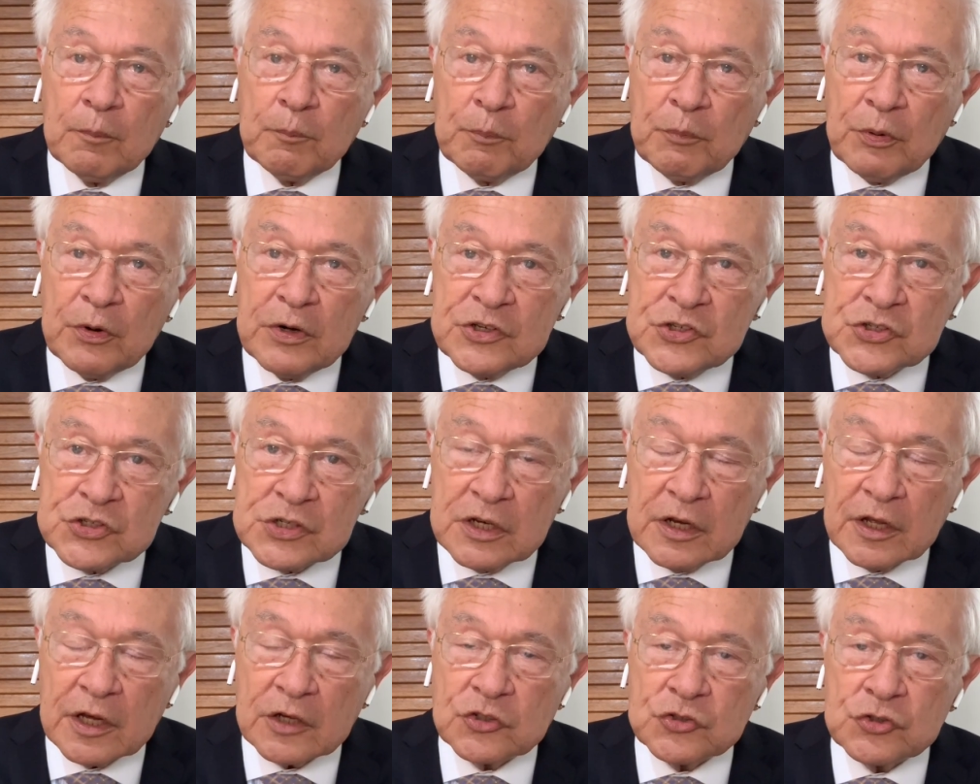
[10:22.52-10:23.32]

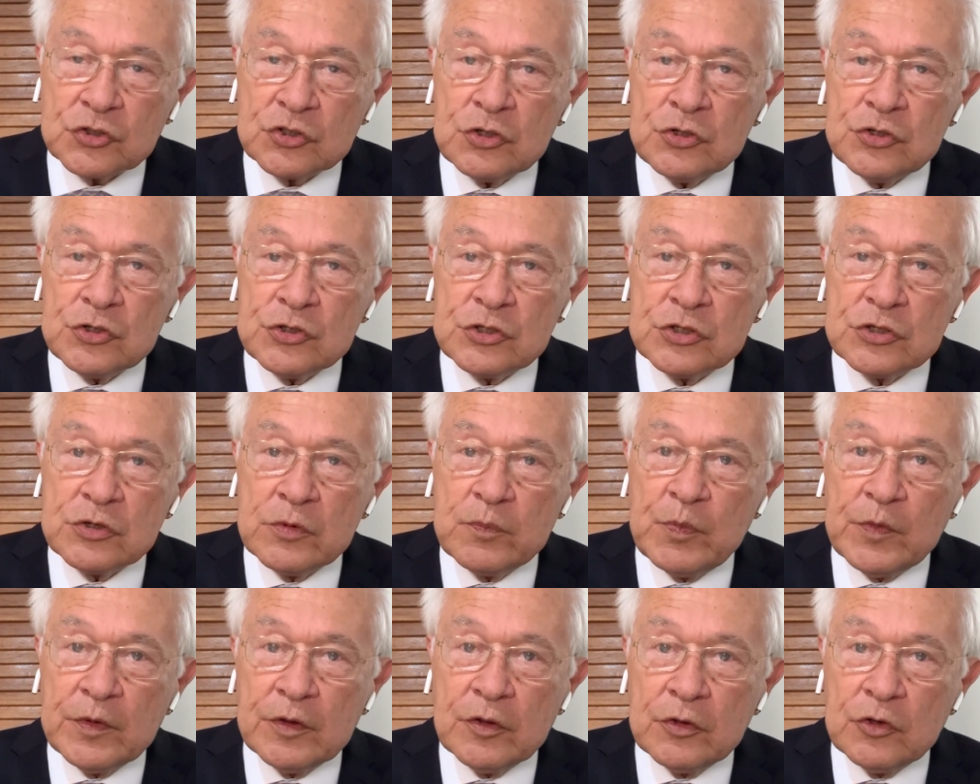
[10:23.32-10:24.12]
Pre-selections
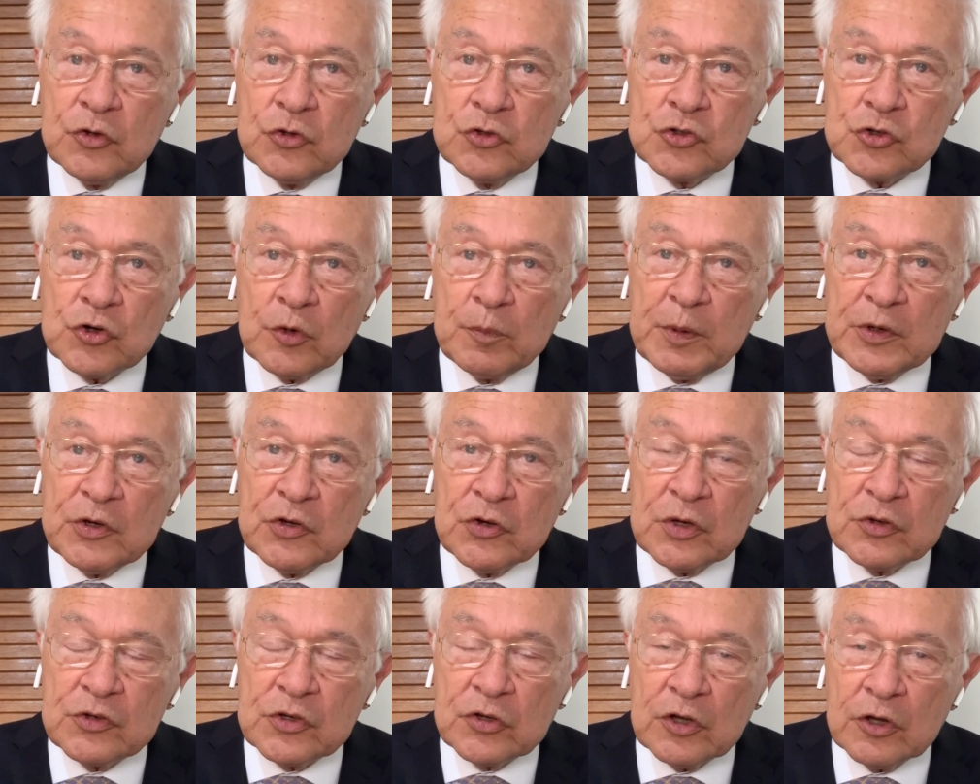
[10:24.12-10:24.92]
should be
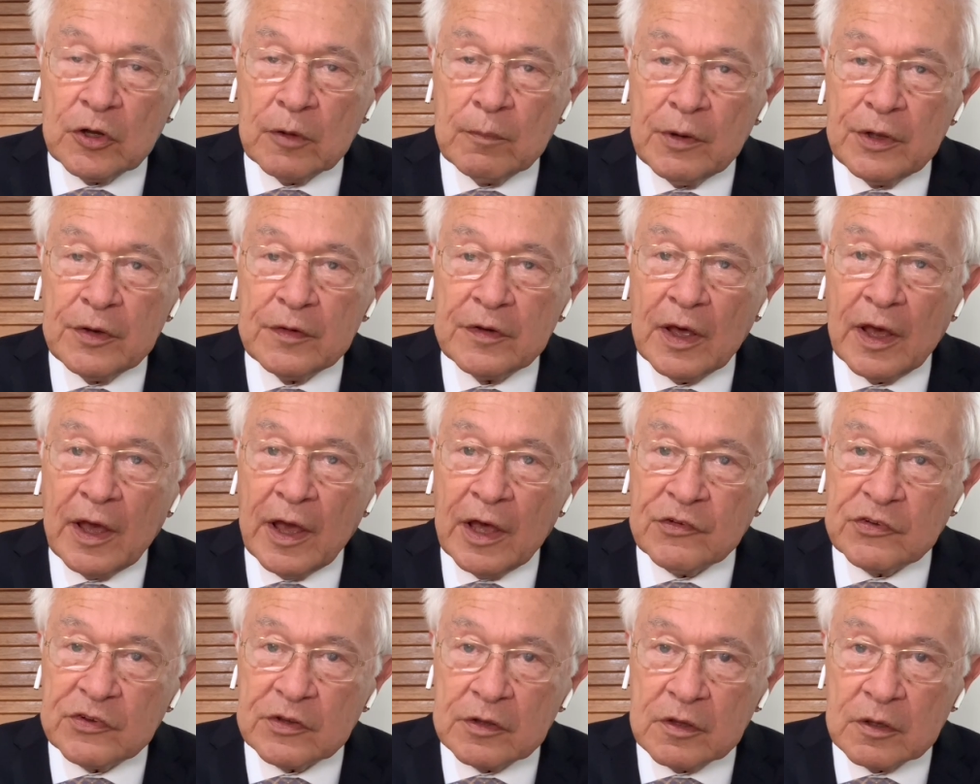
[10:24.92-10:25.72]
determined,
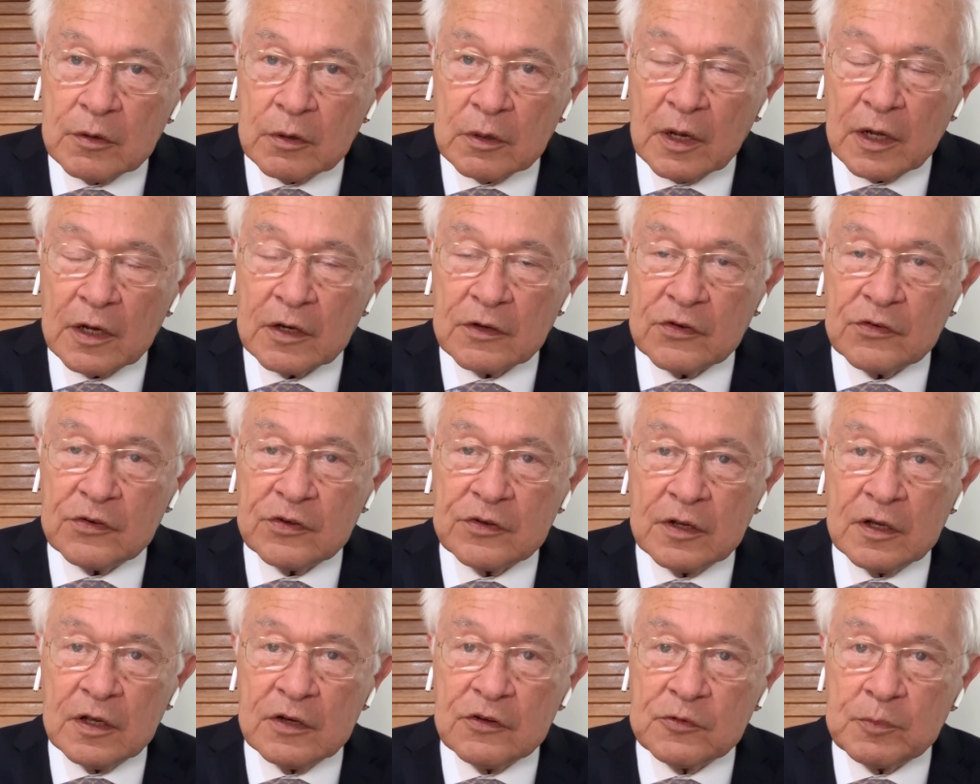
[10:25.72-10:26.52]
as in the United
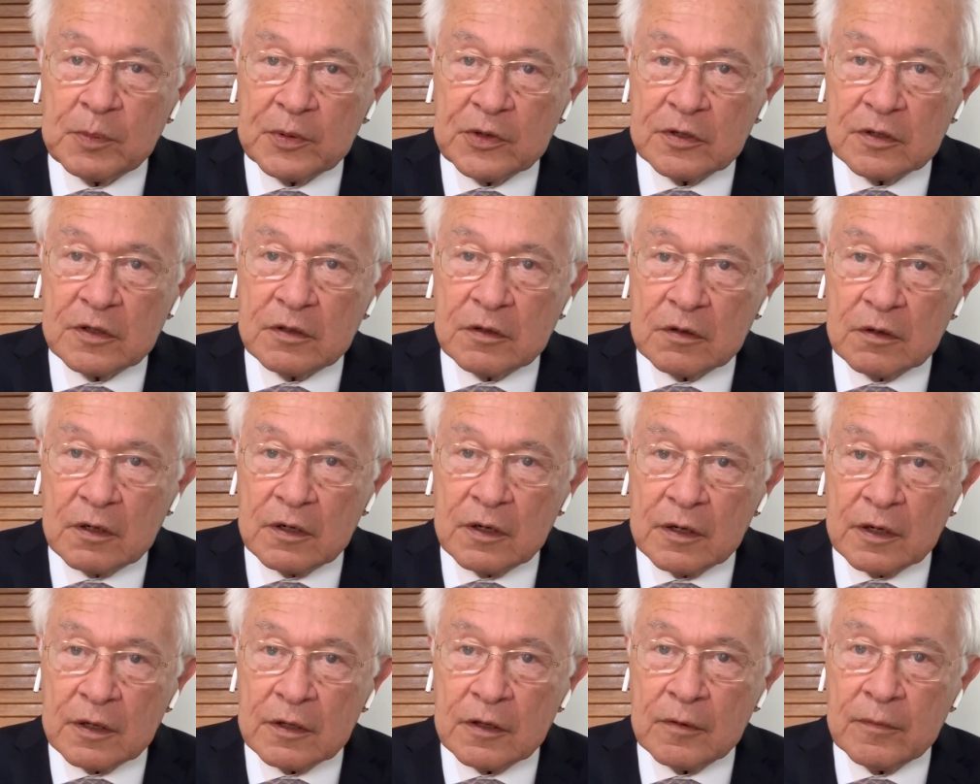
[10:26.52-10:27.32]
States,
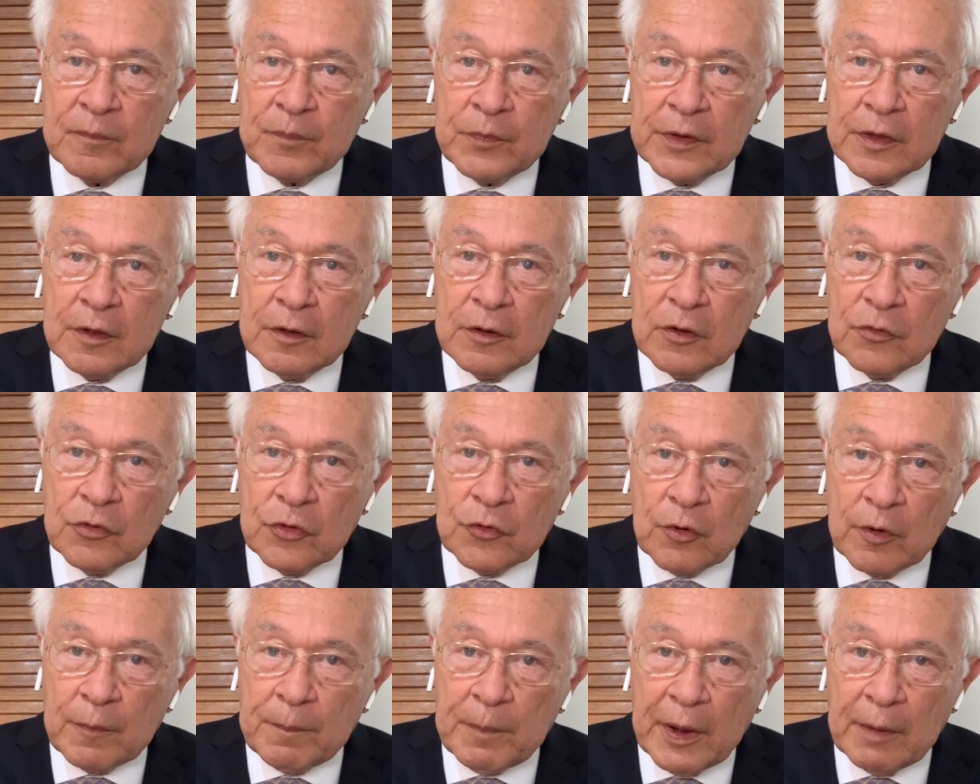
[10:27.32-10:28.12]
particularly
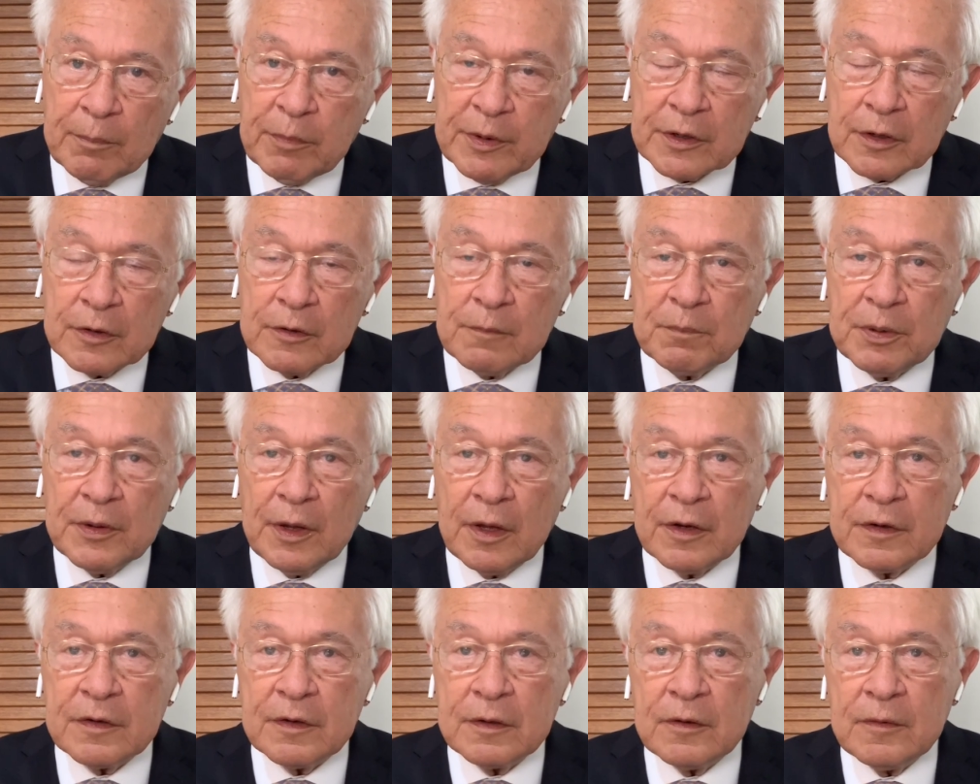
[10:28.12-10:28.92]
the Republican
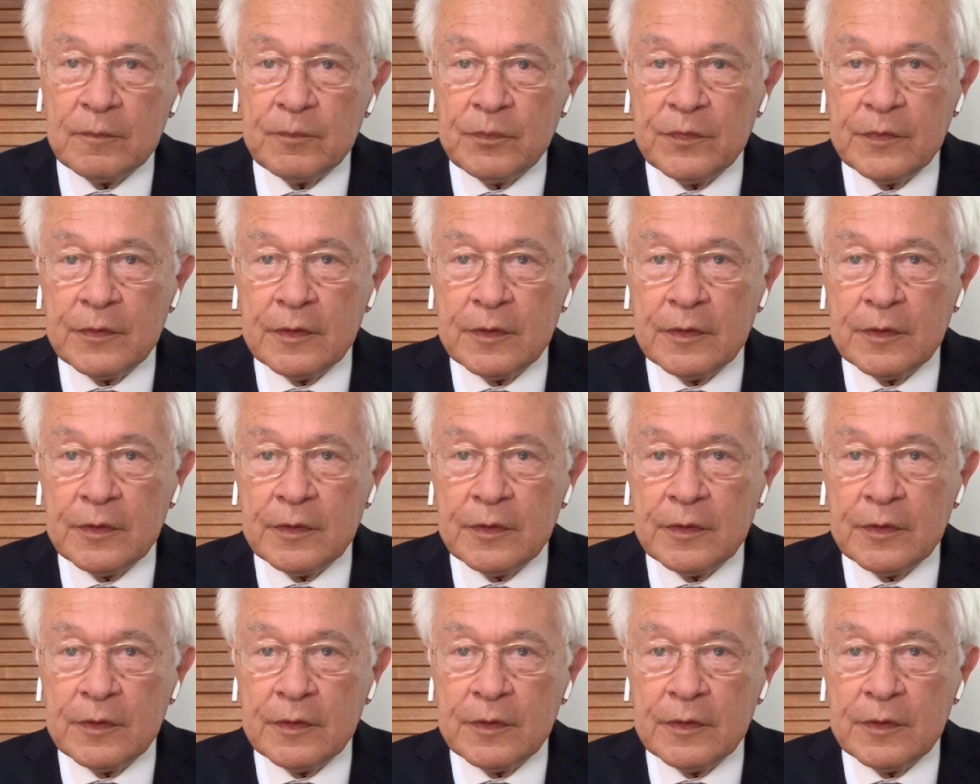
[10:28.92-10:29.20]
Party,